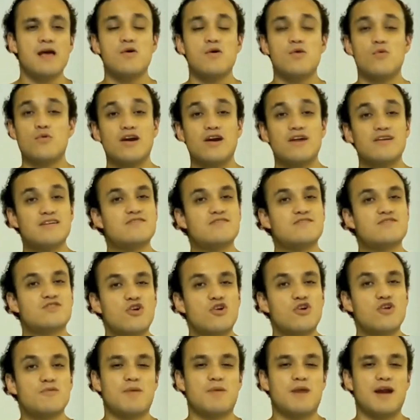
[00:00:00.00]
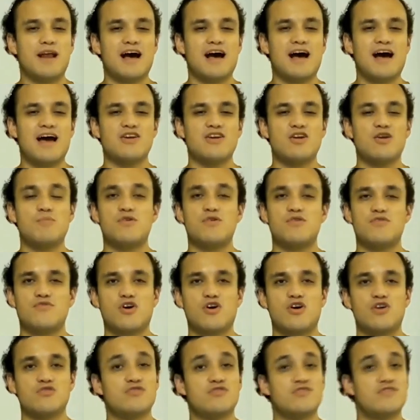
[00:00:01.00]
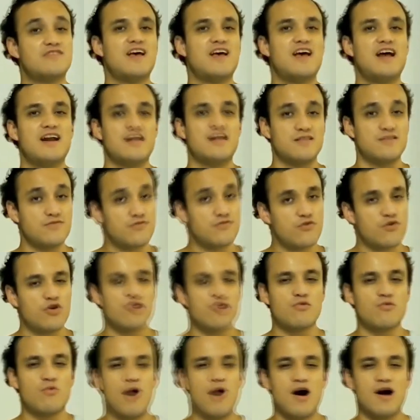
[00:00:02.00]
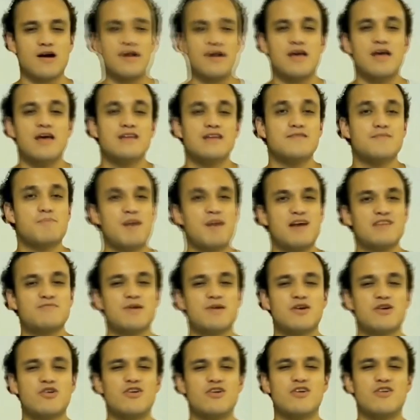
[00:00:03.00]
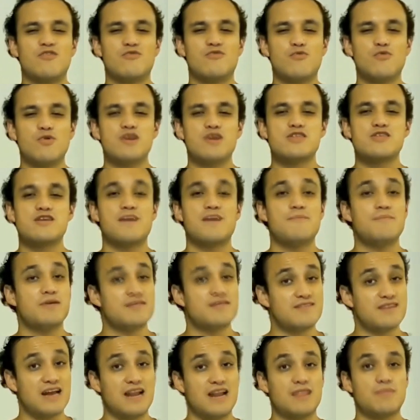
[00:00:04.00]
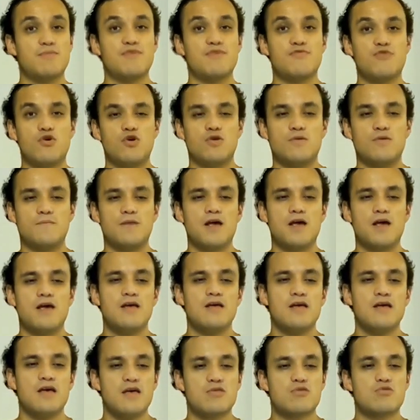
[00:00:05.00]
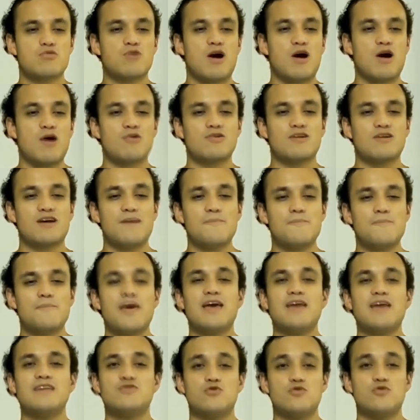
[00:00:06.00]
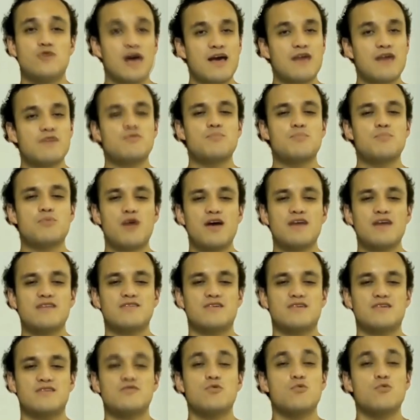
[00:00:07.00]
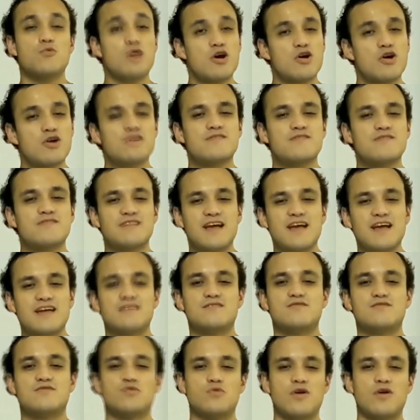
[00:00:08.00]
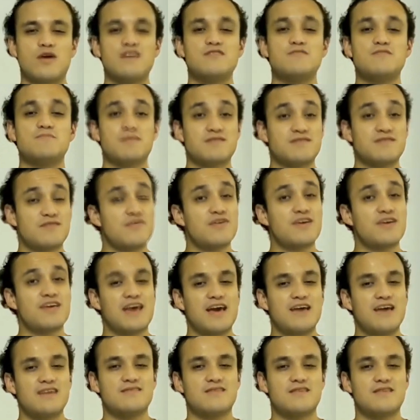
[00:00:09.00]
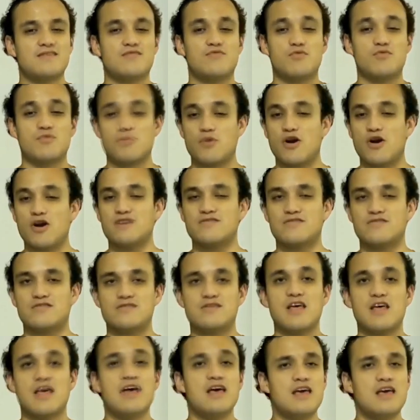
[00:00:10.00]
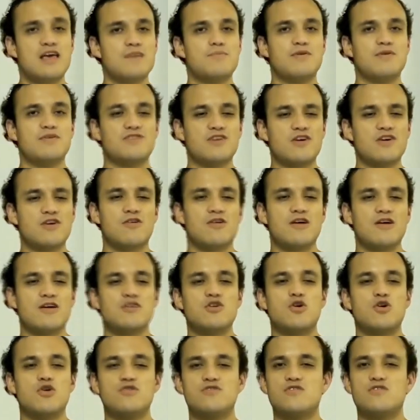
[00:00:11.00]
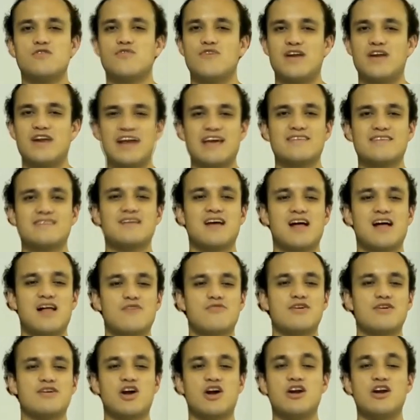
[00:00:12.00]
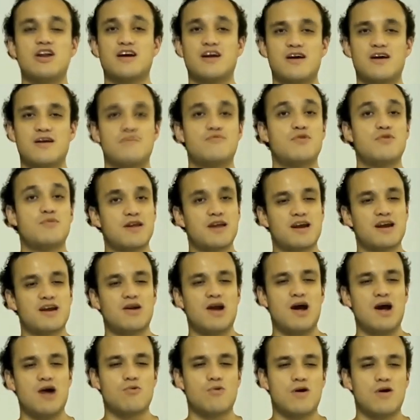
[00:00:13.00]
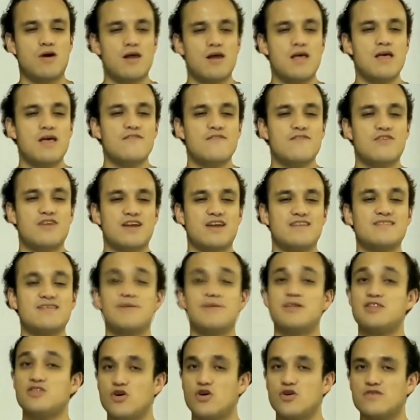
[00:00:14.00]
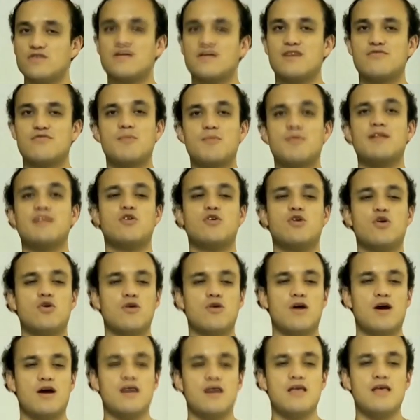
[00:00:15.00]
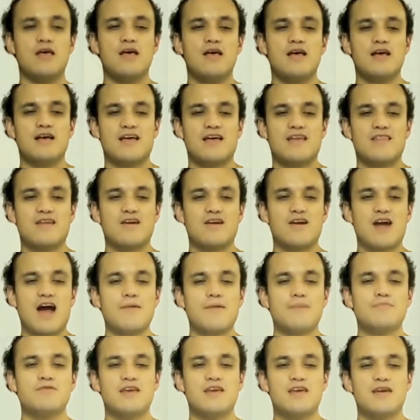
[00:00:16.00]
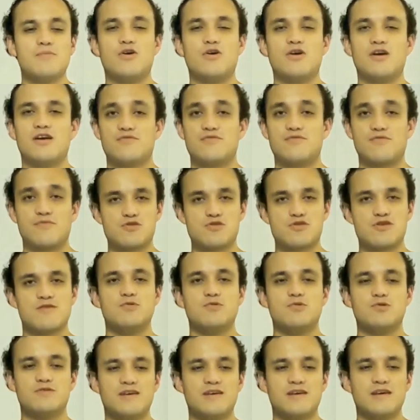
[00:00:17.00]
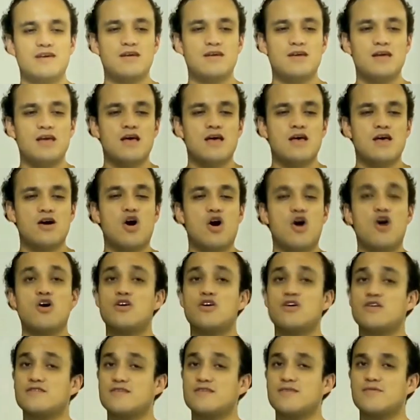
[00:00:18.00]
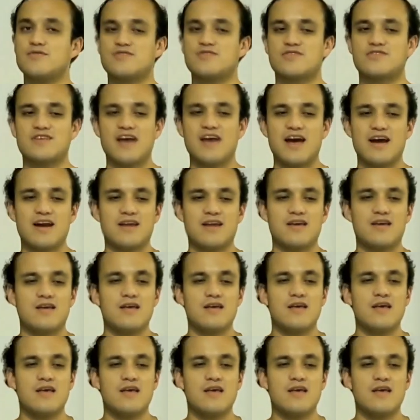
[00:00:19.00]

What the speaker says: We are disturbed by the high number of countries cited, 41, the vast majority of which have been cited before. Through our campaign to end reprisals, we urge states to raise specific cases of reprisals, in particular those of Alexa Alfred Cunningham from Nicaragua, Vanessa Mendoza from Andorra, Kadar Abdi Ibrahim from Djibouti, Hong Kong Civil Society,